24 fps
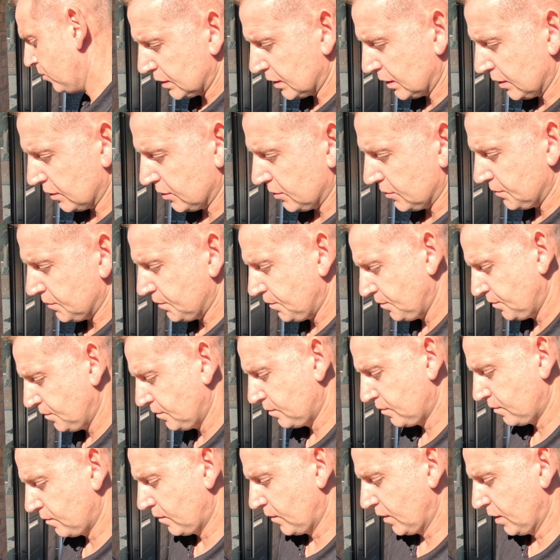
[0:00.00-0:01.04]
so
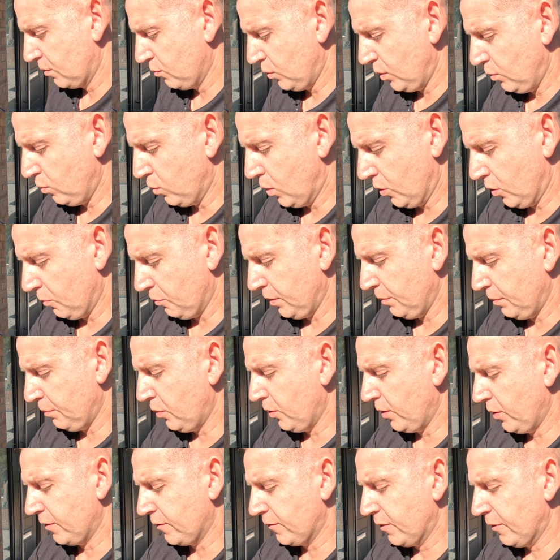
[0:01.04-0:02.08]
we won't be
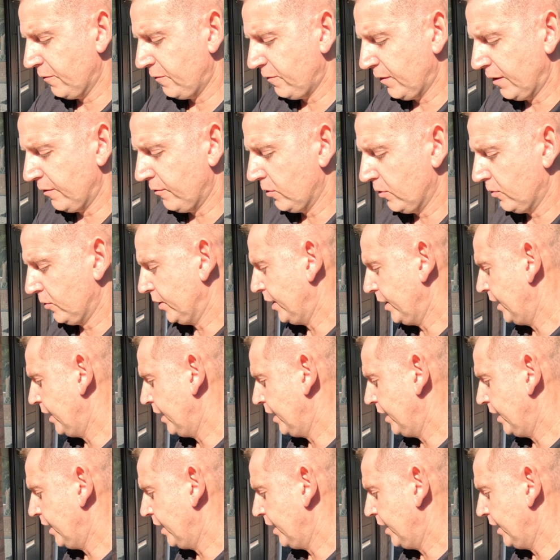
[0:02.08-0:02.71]
putting a ferrule on